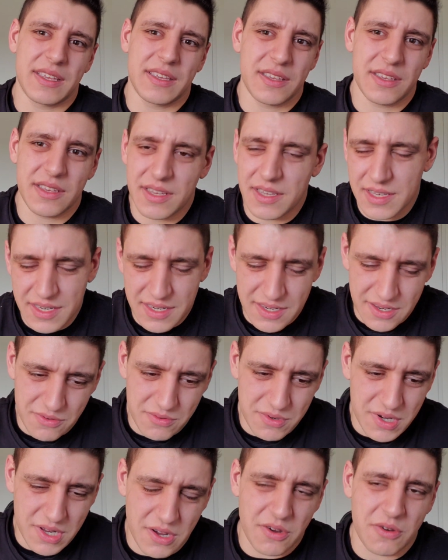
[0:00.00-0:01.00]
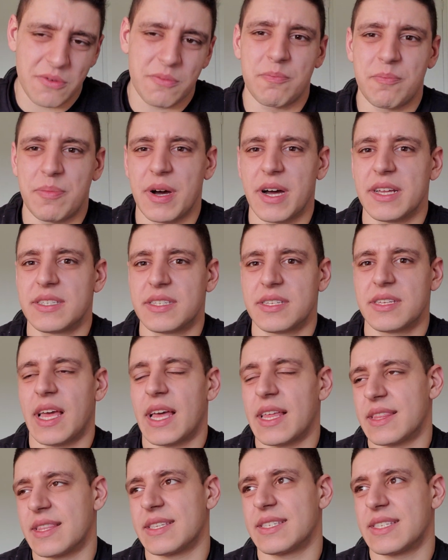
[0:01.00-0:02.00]
you don't know. But
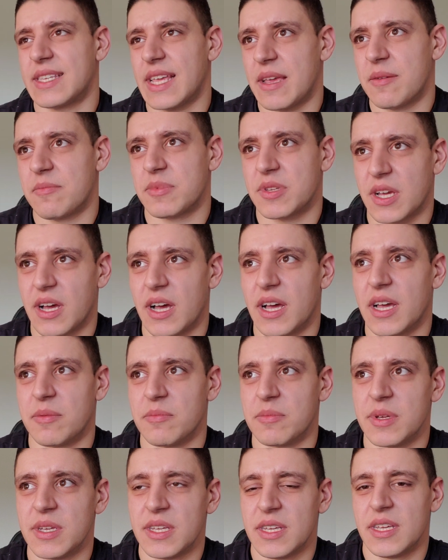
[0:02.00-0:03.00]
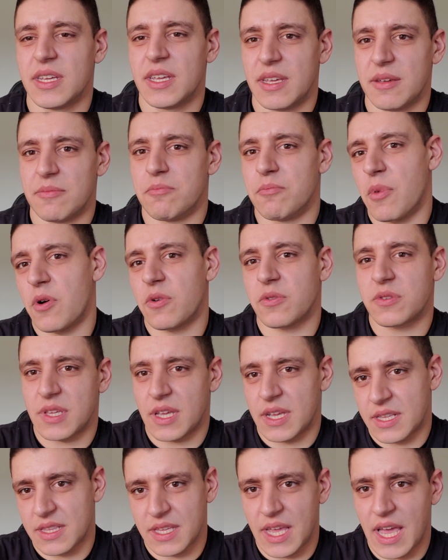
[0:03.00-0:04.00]
at the same time,
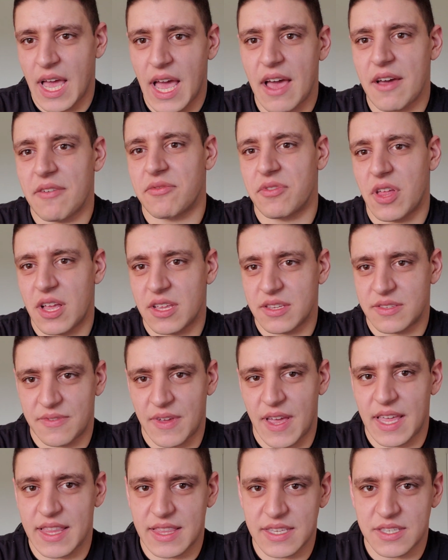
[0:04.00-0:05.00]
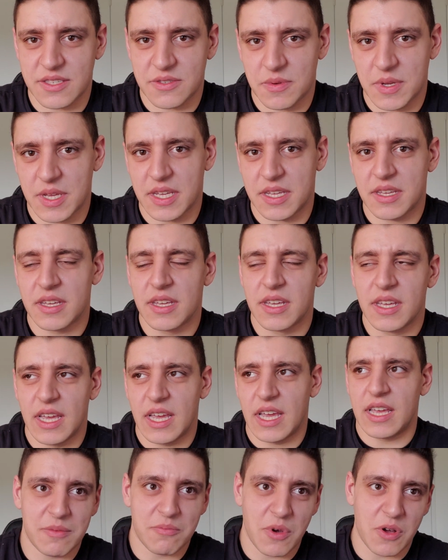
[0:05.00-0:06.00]
most likely I have lost fat this week,
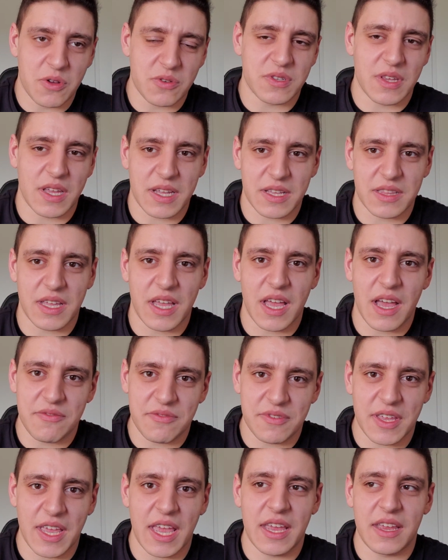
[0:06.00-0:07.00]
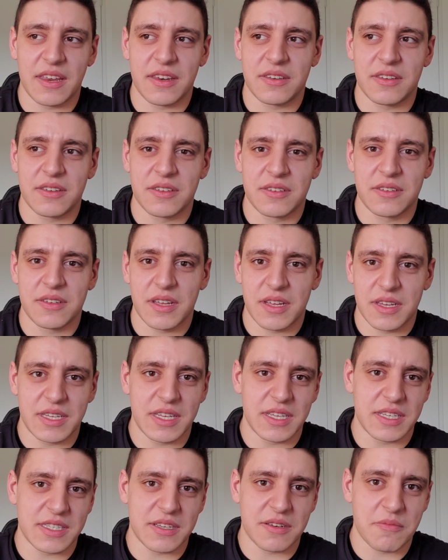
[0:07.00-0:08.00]
and most likely I've gained a
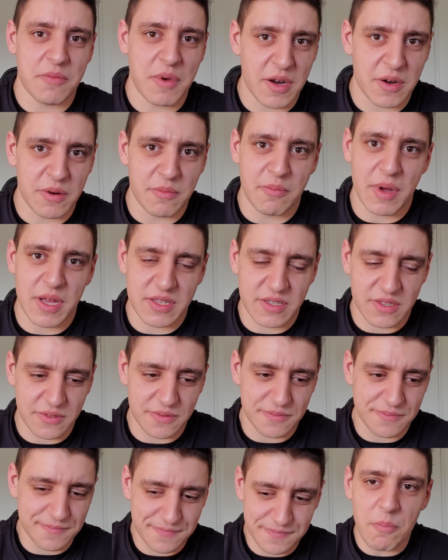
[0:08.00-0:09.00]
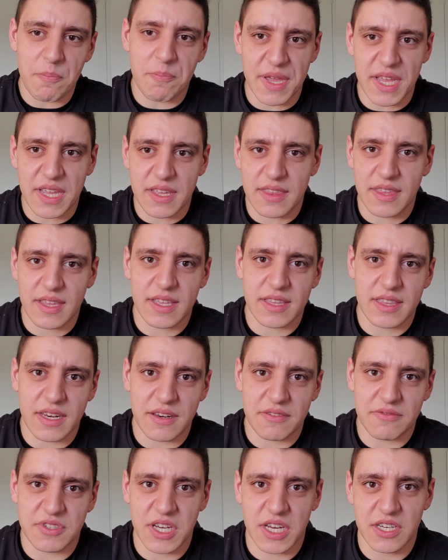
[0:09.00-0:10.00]
decent amount of muscle. One big thing
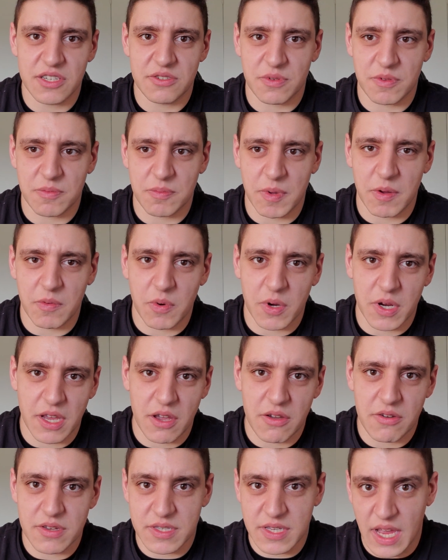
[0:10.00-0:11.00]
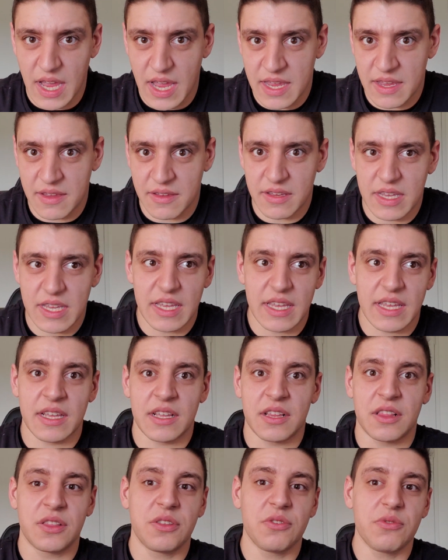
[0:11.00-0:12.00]
that I've changed with my workout is I
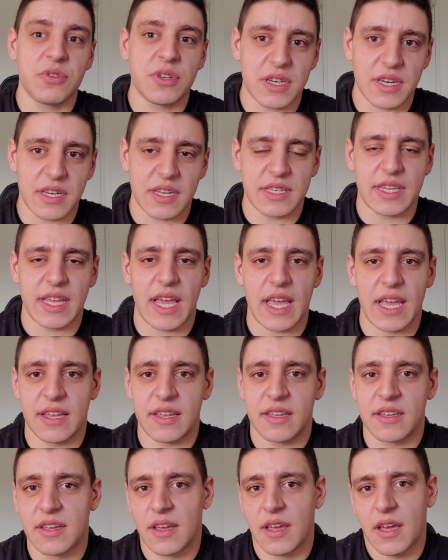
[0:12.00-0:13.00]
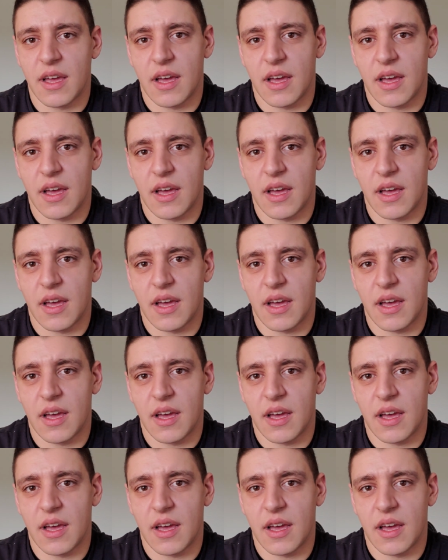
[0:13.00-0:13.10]
included a day.